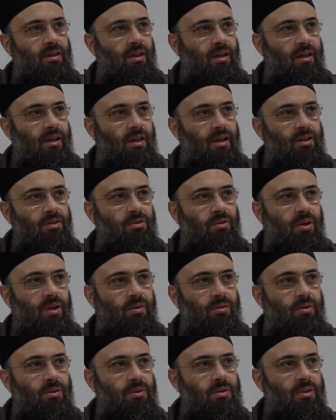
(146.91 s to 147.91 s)
and each one
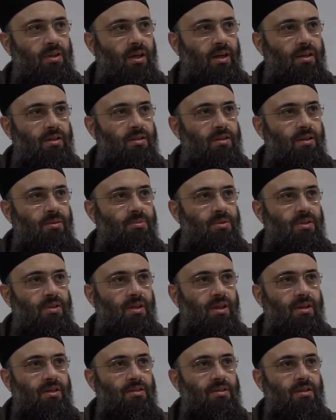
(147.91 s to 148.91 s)
of those concepts
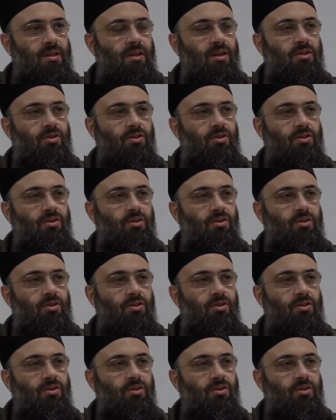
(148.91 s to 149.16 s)
does